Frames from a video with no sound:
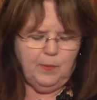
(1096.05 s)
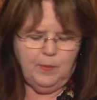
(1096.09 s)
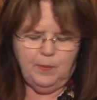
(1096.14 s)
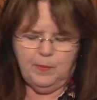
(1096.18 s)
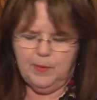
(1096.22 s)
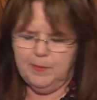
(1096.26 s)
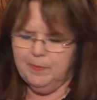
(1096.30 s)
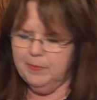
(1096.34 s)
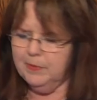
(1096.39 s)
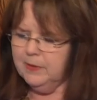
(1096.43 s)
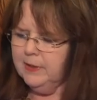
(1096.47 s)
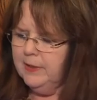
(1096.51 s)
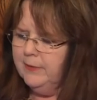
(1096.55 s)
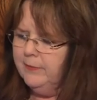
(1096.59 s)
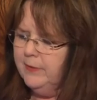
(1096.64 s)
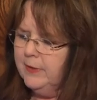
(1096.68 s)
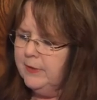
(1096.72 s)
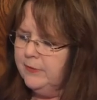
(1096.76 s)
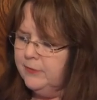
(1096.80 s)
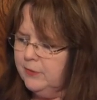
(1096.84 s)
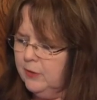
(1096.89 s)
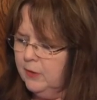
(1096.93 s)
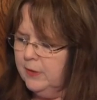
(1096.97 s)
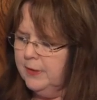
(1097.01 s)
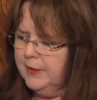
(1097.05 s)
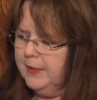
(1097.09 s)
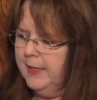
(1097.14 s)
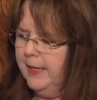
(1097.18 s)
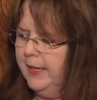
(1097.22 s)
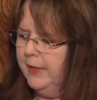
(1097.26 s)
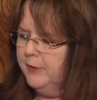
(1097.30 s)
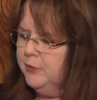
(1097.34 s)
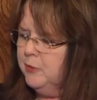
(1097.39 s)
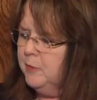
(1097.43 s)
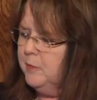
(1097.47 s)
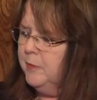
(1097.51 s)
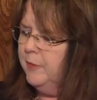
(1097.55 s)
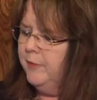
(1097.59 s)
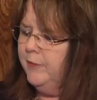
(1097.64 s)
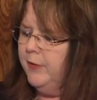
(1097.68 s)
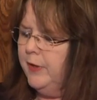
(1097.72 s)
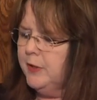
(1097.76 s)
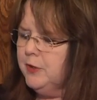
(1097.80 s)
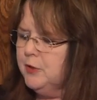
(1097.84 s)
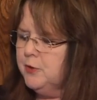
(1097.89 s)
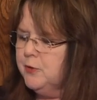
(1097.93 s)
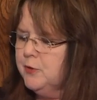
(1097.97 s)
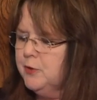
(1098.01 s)
We believe that certainly cancer
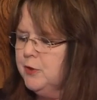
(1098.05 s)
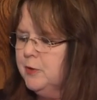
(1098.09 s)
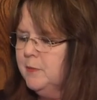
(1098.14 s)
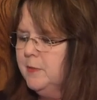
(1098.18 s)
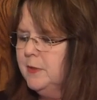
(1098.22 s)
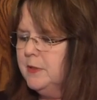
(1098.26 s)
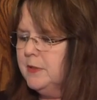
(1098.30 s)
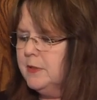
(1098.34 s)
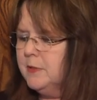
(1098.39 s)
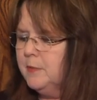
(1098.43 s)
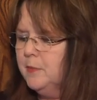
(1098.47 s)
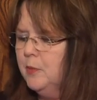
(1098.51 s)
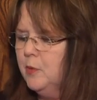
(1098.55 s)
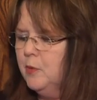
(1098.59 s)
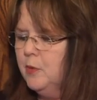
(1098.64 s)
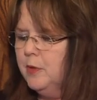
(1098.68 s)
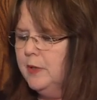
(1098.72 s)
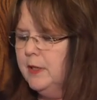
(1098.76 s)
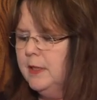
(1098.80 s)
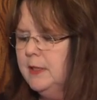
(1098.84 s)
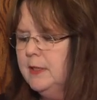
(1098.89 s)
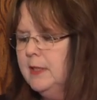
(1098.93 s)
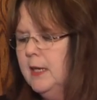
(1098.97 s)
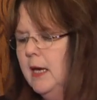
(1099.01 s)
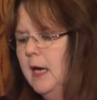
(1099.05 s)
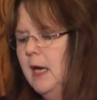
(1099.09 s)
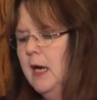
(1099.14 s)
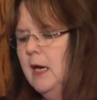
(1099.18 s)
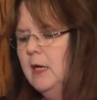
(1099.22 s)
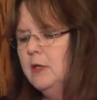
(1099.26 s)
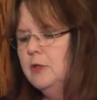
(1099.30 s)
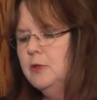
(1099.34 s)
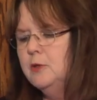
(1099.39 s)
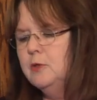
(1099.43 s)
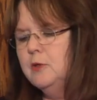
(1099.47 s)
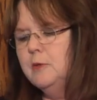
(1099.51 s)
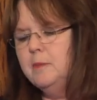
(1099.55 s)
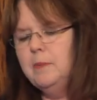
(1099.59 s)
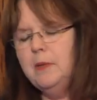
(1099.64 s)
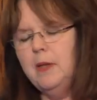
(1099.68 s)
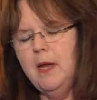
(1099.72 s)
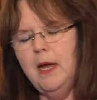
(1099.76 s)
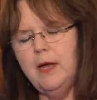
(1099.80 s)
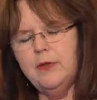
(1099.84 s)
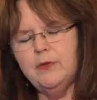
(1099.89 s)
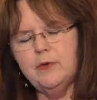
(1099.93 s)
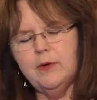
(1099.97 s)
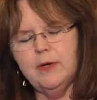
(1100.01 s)
professionals should be supported to
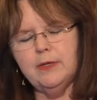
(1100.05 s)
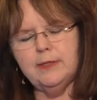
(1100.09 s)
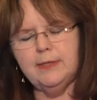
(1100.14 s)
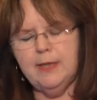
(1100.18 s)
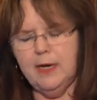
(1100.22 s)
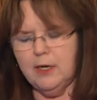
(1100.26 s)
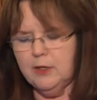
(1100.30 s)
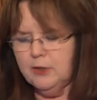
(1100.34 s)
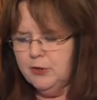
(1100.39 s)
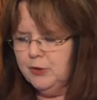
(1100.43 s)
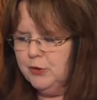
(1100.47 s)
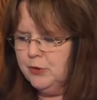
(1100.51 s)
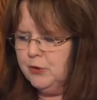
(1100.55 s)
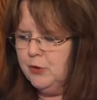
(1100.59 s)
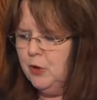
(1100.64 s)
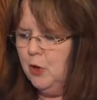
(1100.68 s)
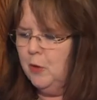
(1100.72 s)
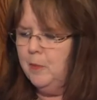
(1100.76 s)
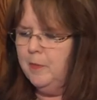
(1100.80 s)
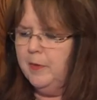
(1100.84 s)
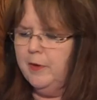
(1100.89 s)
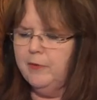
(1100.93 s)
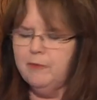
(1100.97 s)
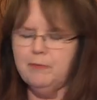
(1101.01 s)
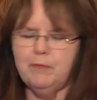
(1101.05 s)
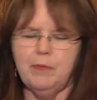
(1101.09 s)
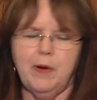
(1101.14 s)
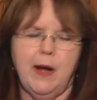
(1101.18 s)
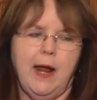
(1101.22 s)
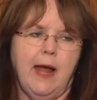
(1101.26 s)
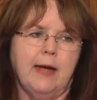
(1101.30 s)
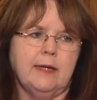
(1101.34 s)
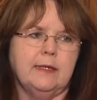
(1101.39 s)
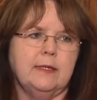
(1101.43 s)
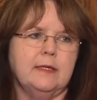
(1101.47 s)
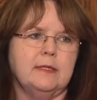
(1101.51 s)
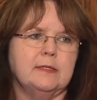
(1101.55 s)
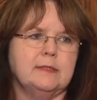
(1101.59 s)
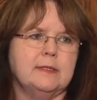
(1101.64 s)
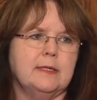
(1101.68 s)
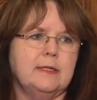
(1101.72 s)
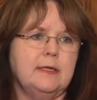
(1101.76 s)
apply their entire scope of practice.